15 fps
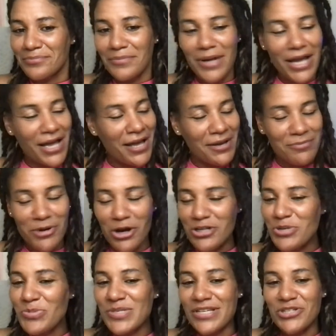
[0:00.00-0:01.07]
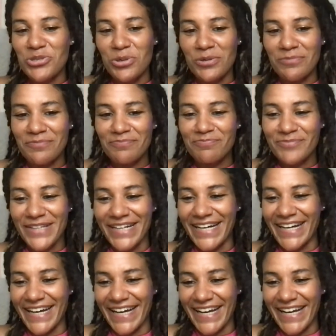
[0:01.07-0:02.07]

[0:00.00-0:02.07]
I'm 100% sure.